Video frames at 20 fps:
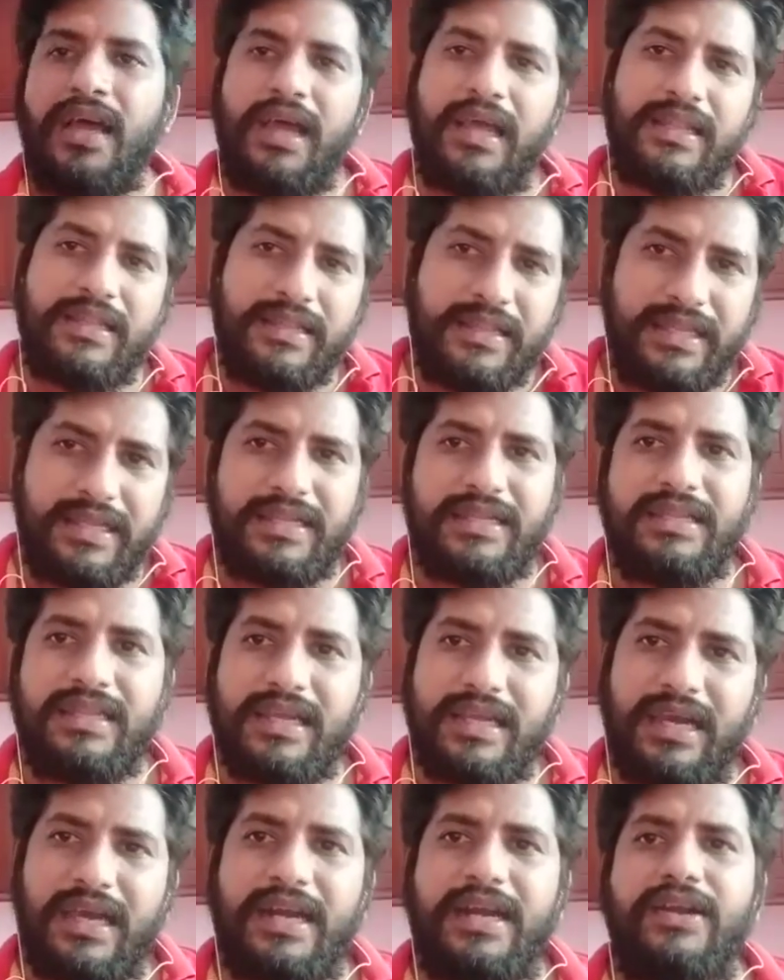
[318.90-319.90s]
then the
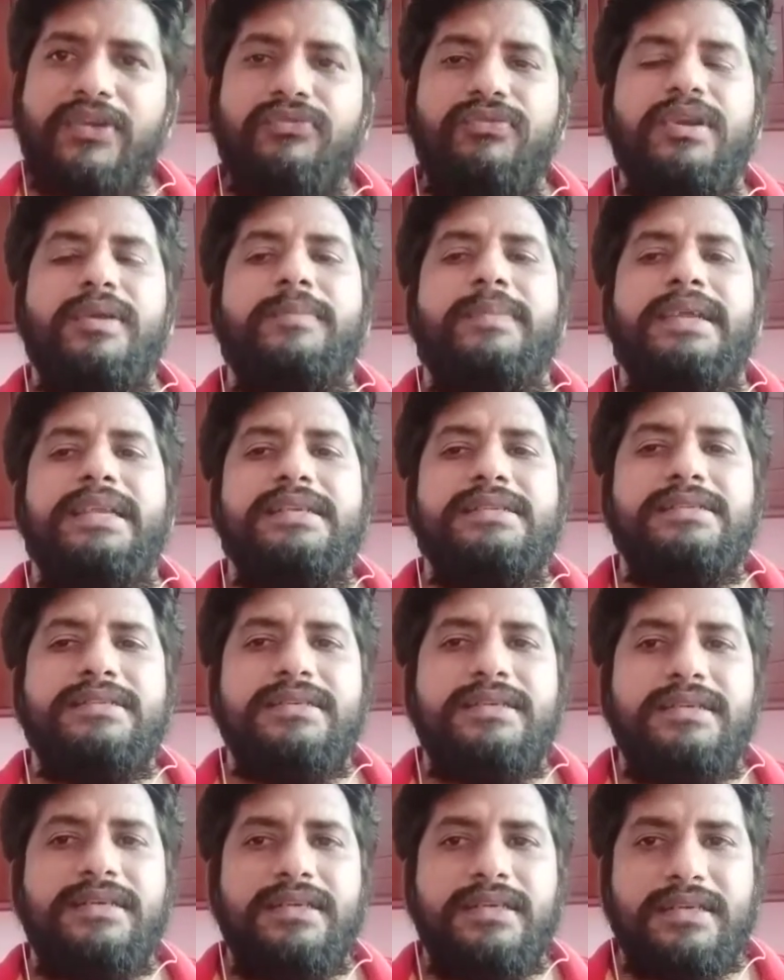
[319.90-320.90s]
current will be
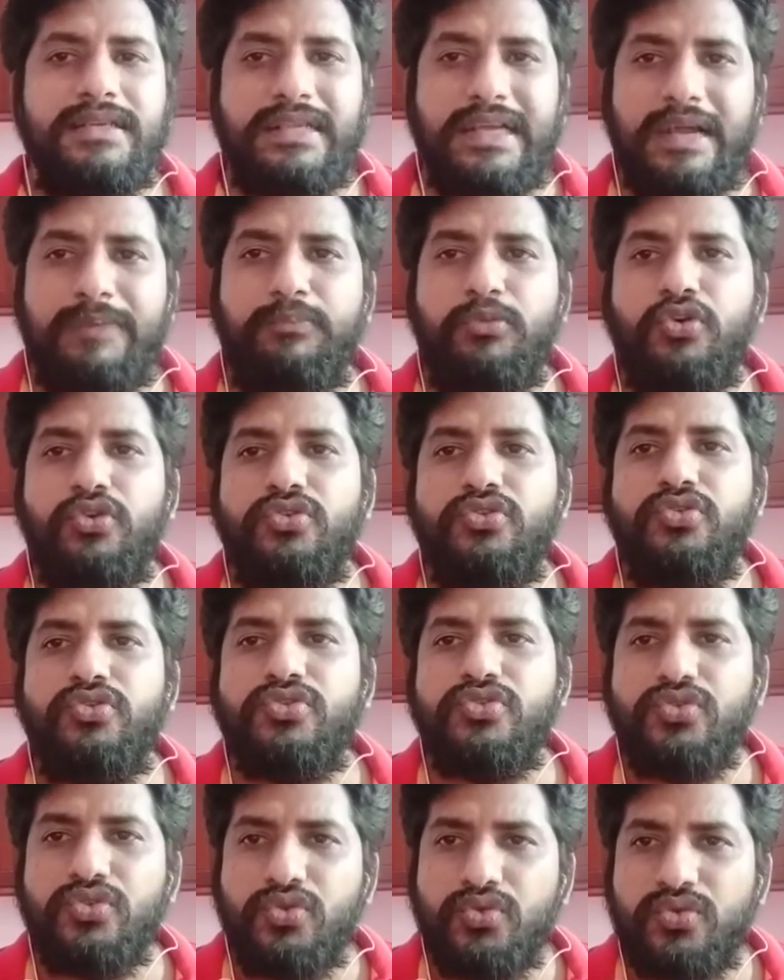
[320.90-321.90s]

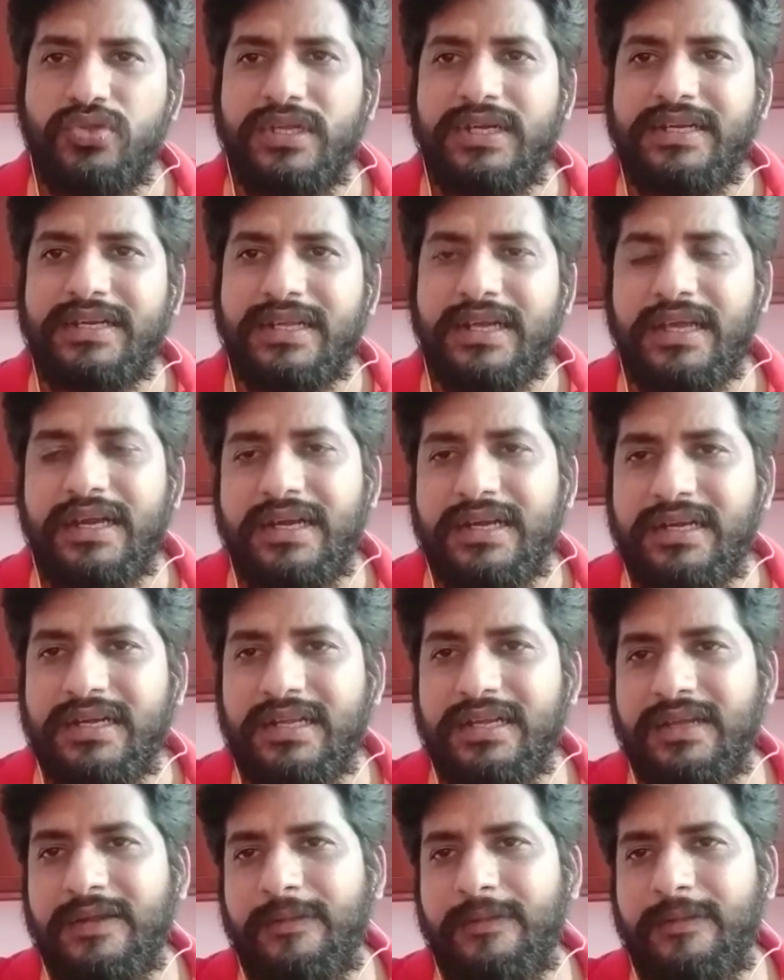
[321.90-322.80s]
produced. Due to that current,